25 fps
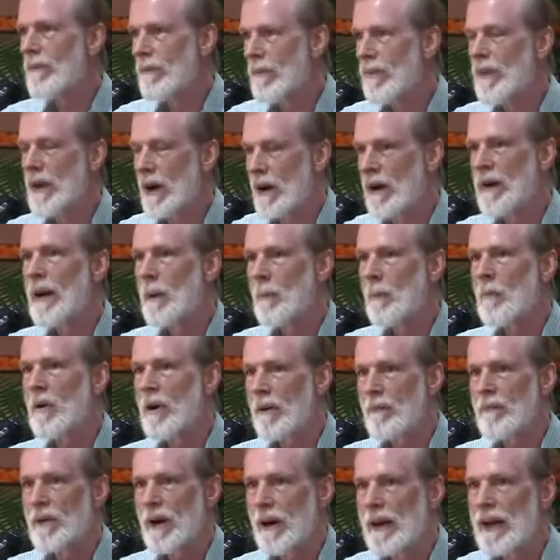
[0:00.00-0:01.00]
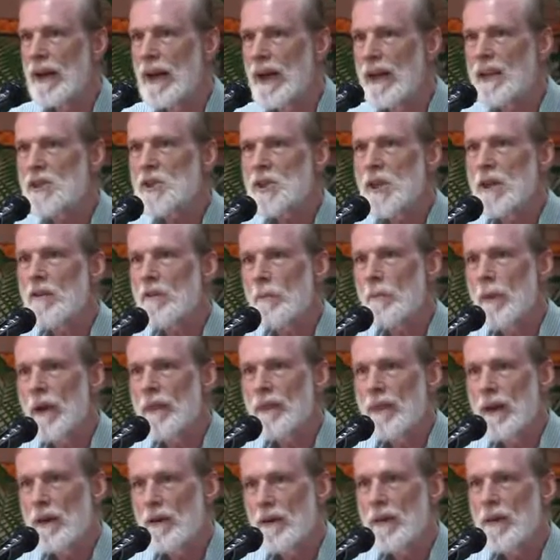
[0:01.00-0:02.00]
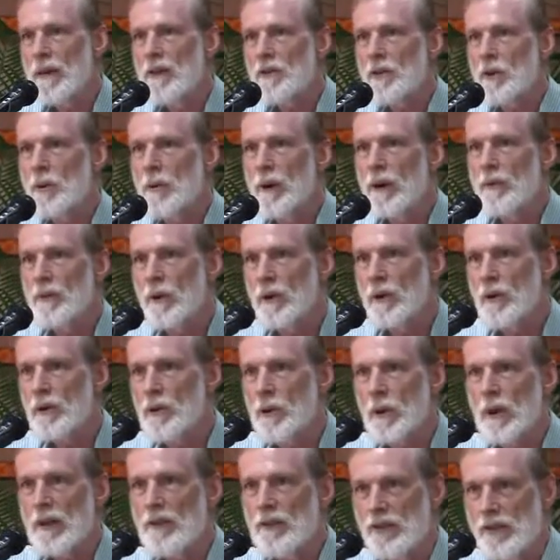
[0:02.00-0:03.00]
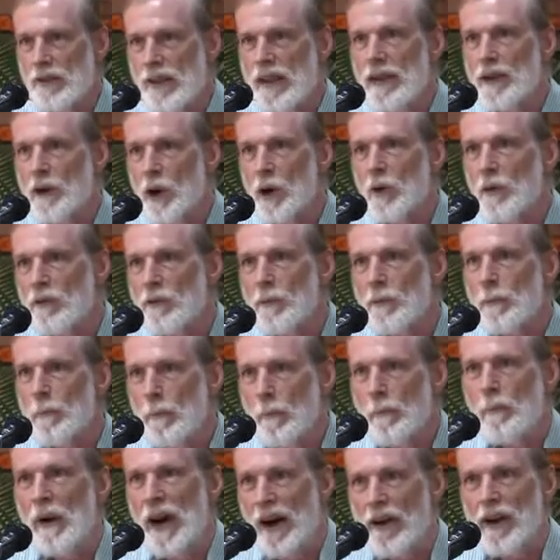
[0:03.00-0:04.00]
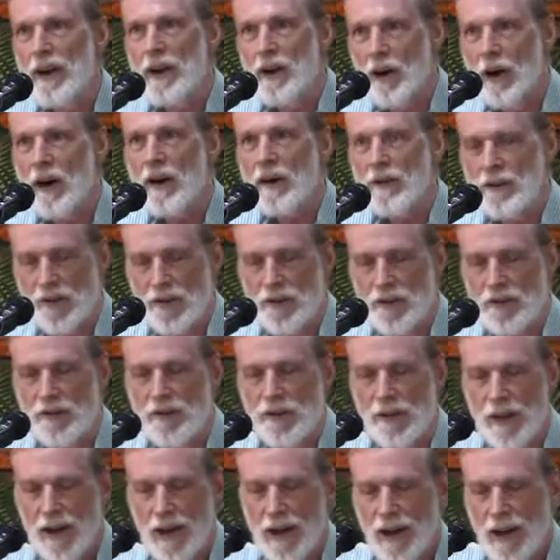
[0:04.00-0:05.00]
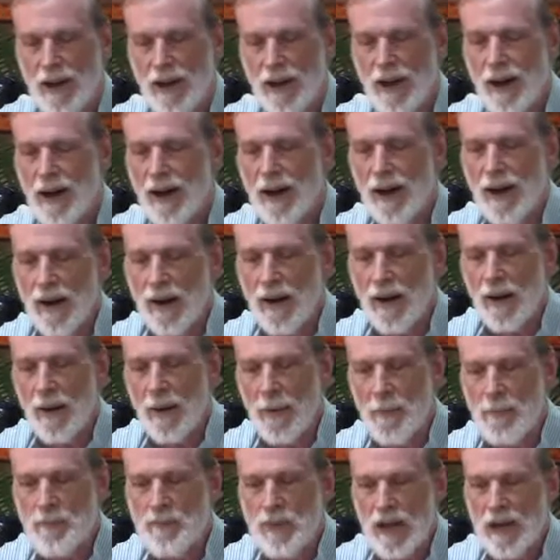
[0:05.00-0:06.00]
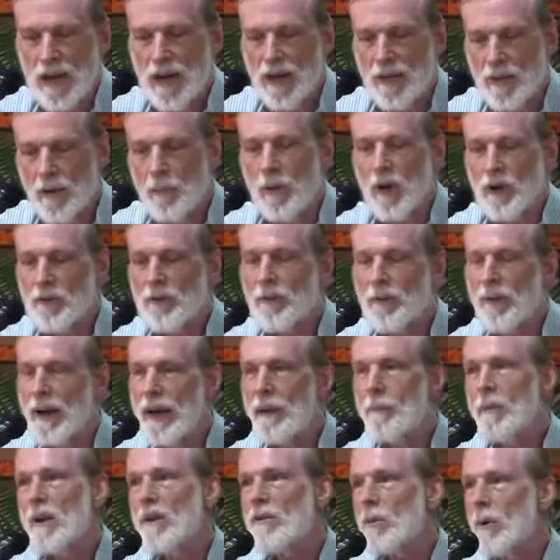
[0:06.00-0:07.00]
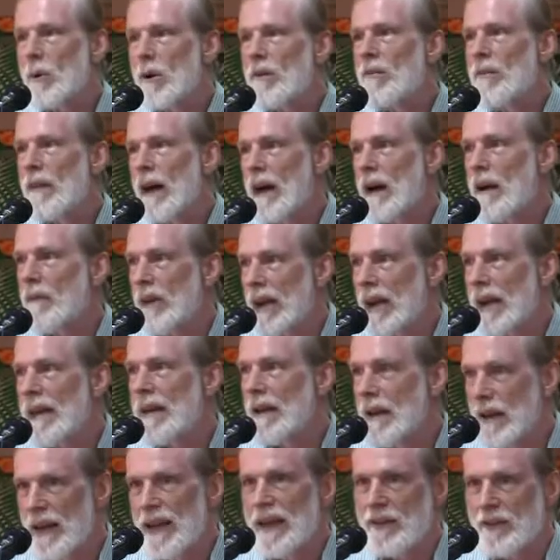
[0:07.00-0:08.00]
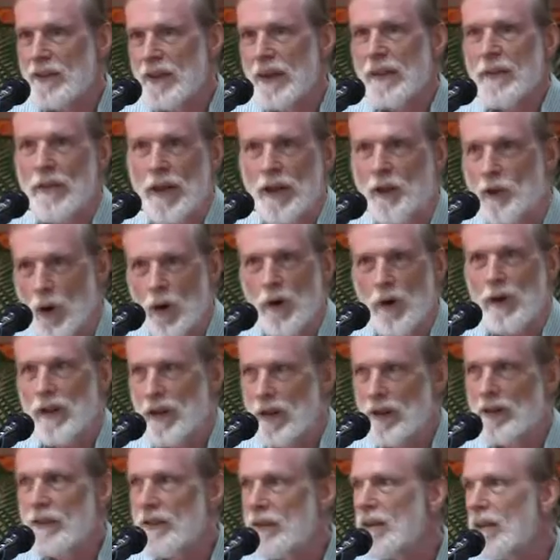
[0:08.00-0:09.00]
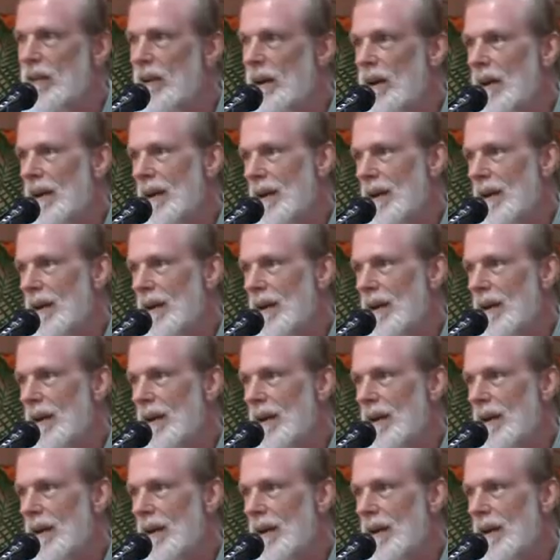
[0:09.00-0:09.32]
there are a number of variations, but these are referred to as Zeno's paradoxes. The most famous was that of Achilles and the tortoise,